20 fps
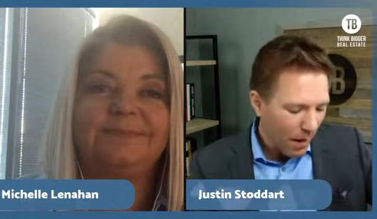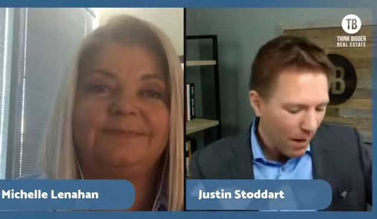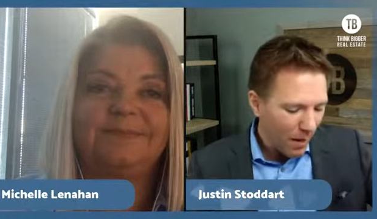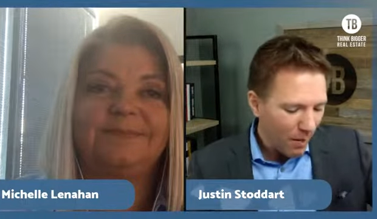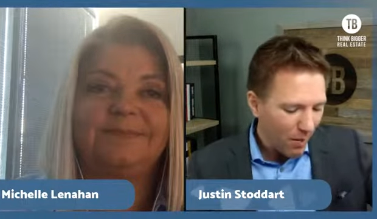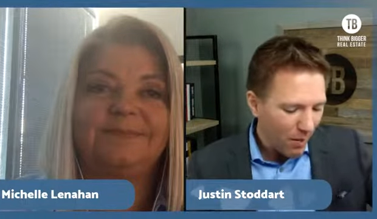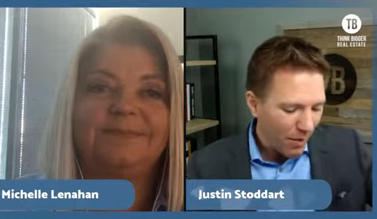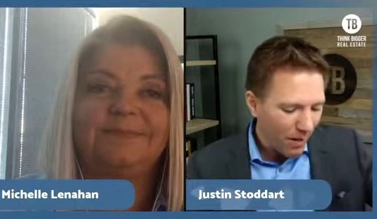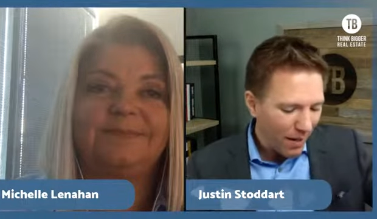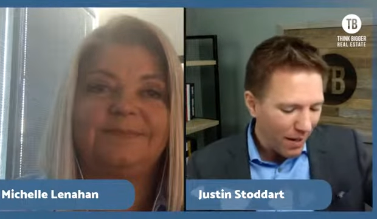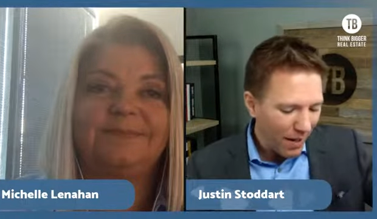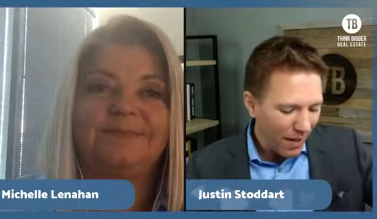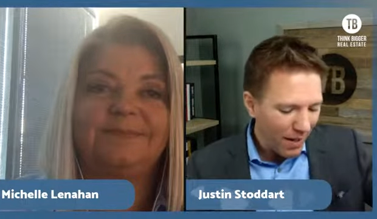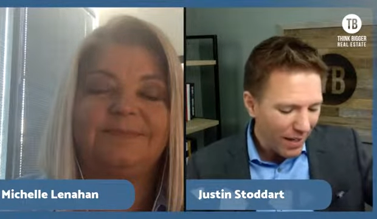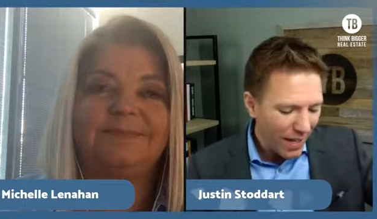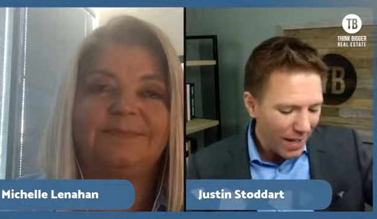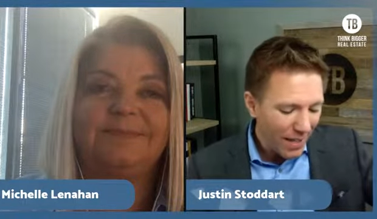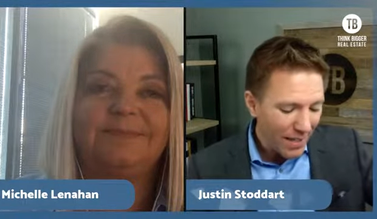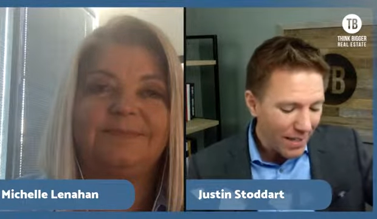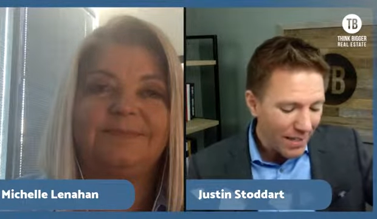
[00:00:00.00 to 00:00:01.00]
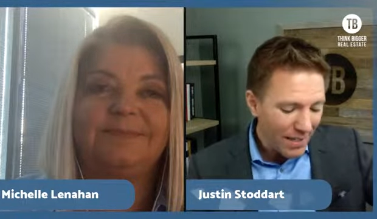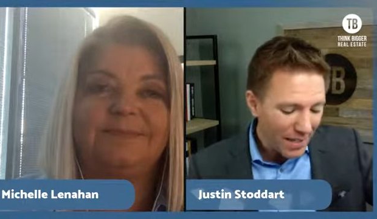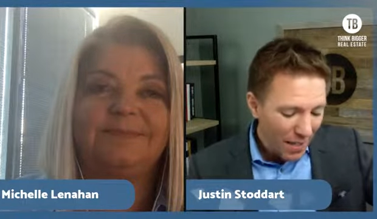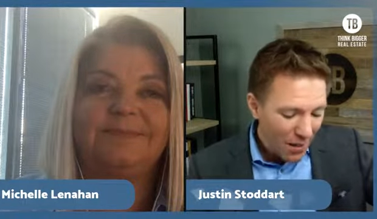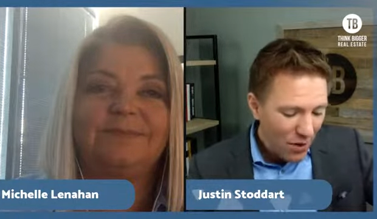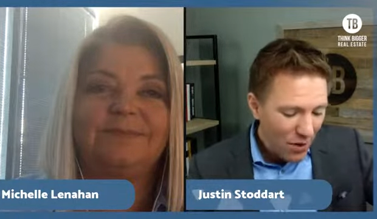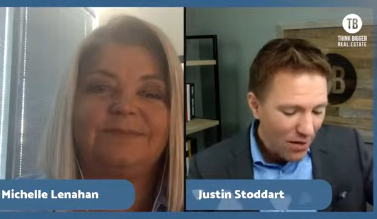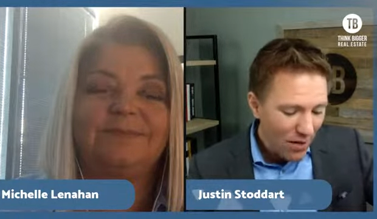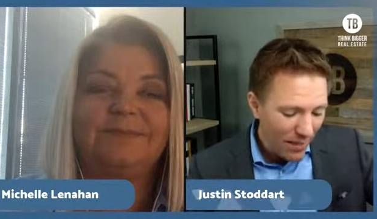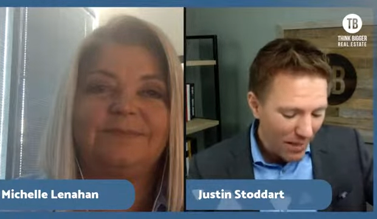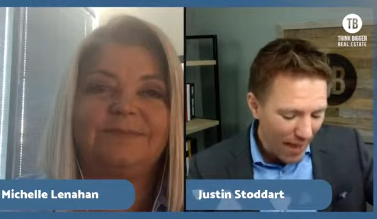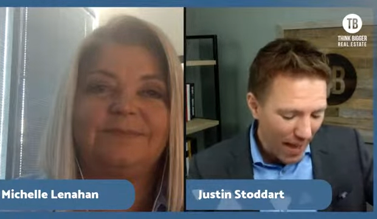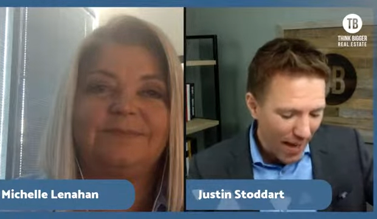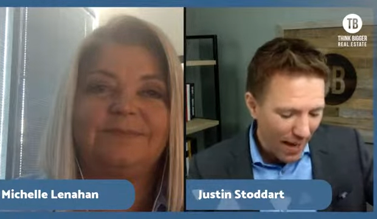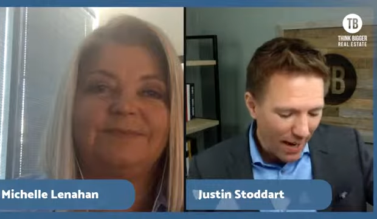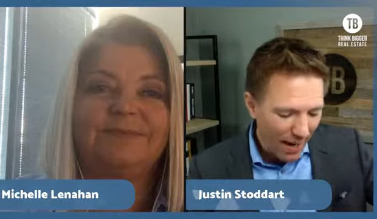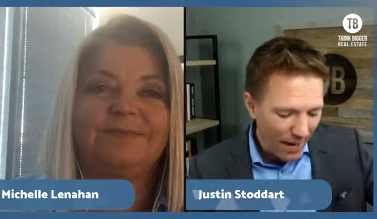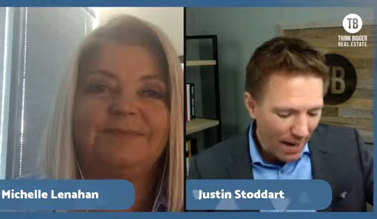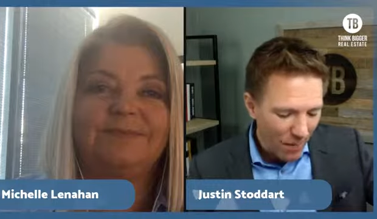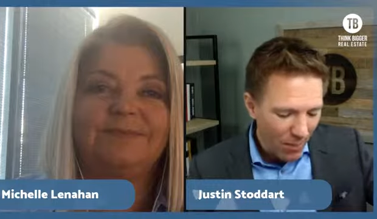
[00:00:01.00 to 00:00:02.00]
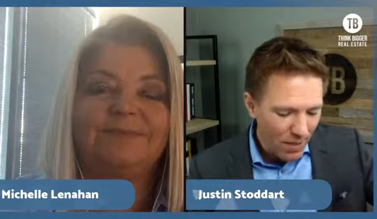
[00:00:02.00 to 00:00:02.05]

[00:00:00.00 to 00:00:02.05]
Speaker 1: Uh, in addition to that, I,